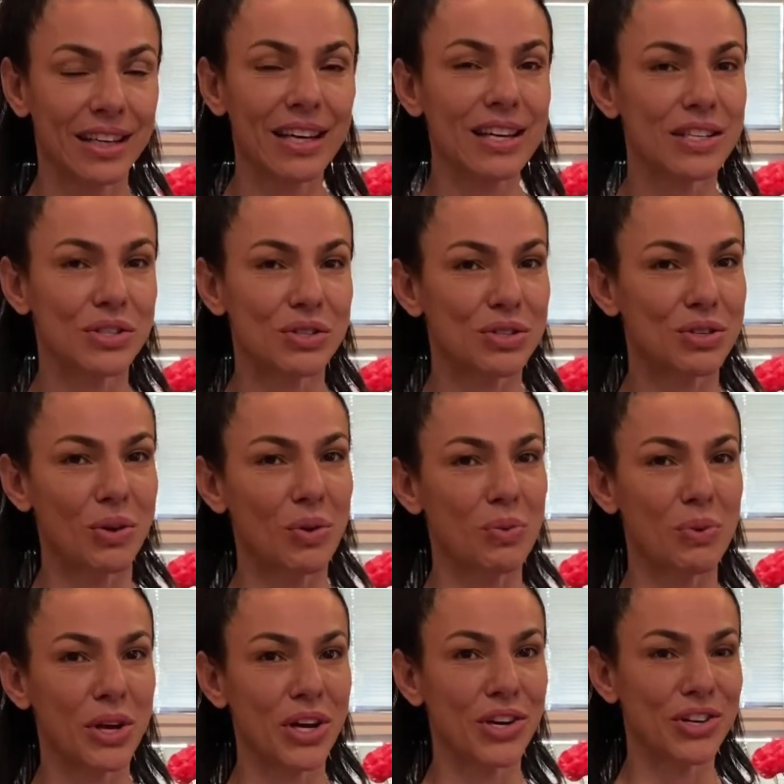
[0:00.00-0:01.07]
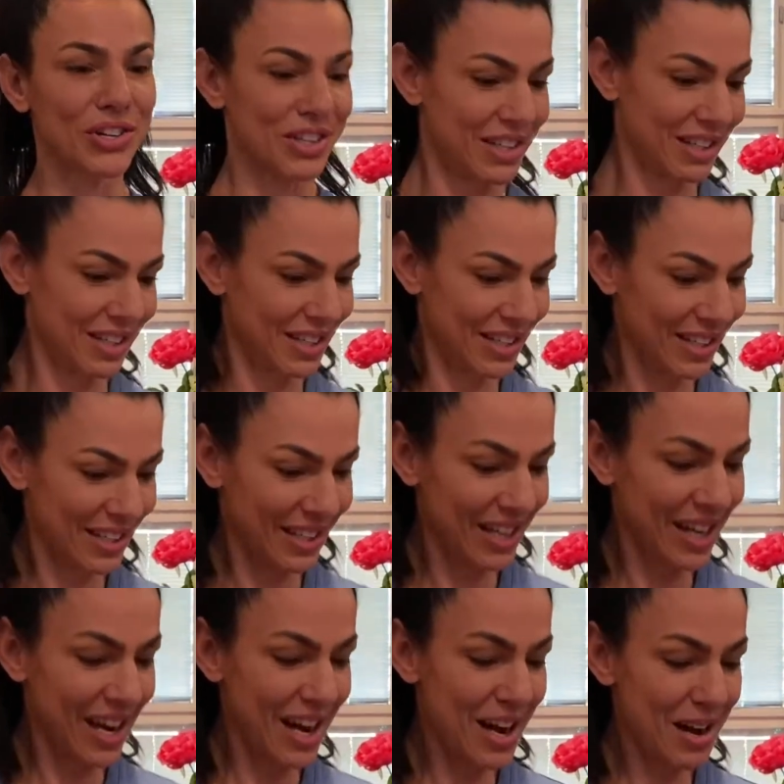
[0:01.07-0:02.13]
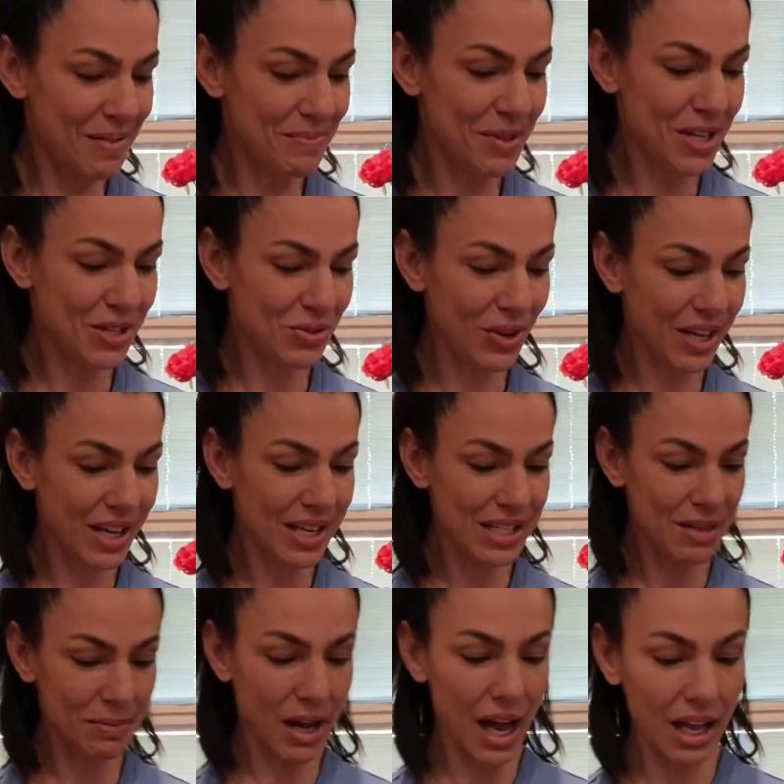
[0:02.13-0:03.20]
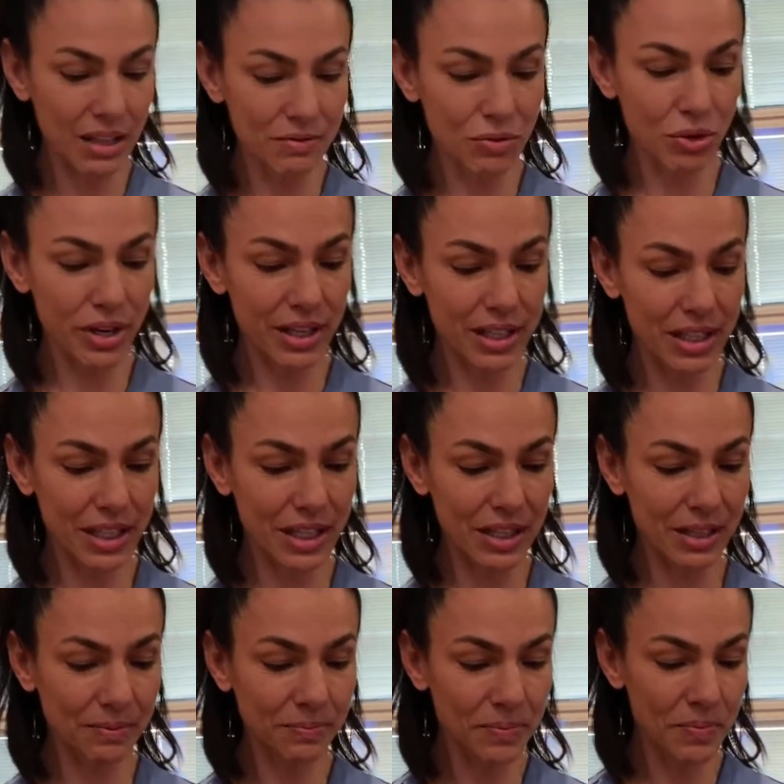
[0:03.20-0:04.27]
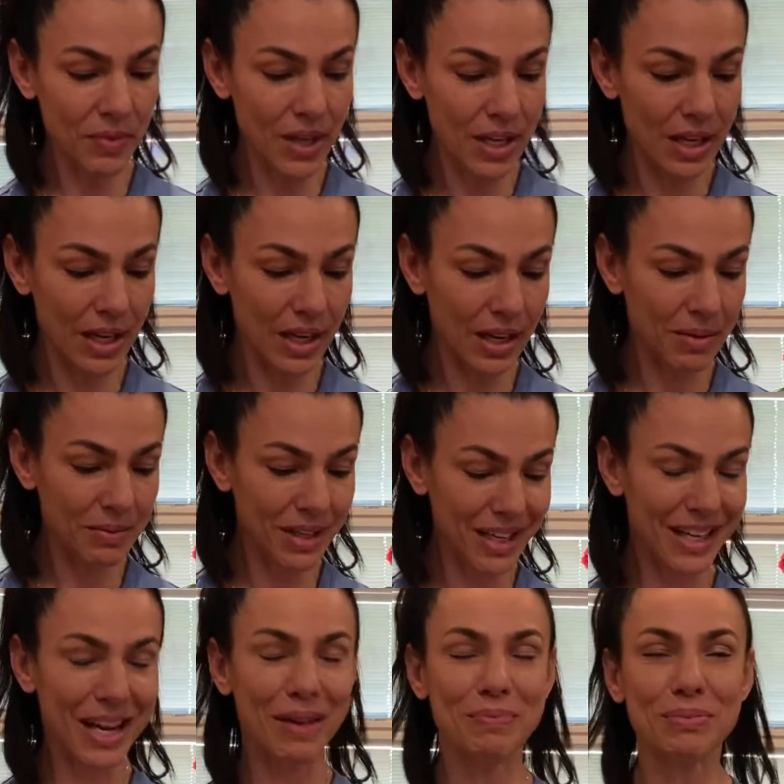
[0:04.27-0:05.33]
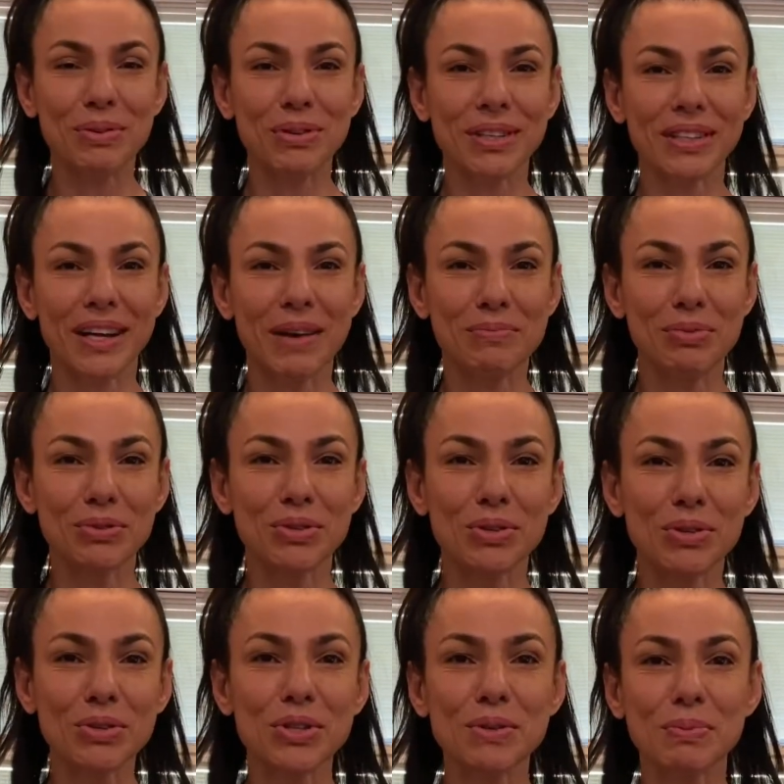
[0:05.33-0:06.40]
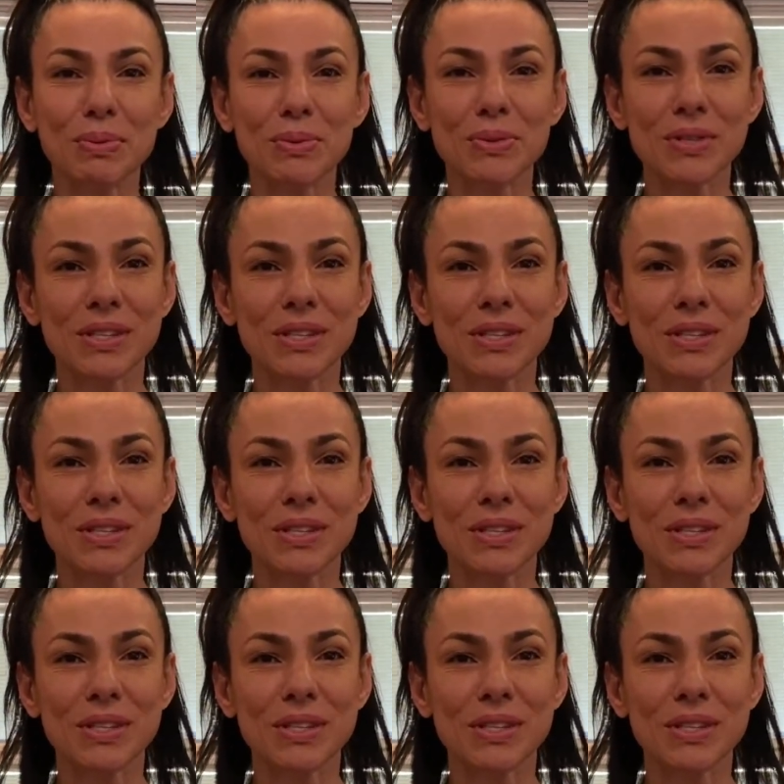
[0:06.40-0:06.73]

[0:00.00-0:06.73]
He is so weird. So I got some olive oil in here, and I put 2 spoons